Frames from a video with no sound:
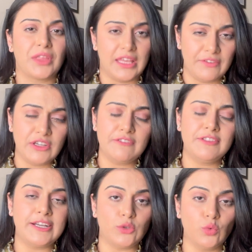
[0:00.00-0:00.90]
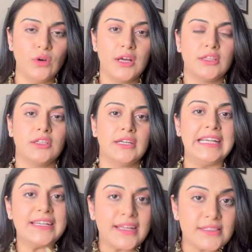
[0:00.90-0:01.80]
Even if they do, the
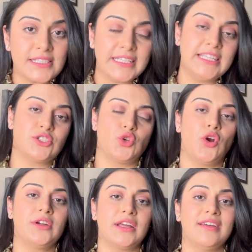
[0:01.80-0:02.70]
intensity is not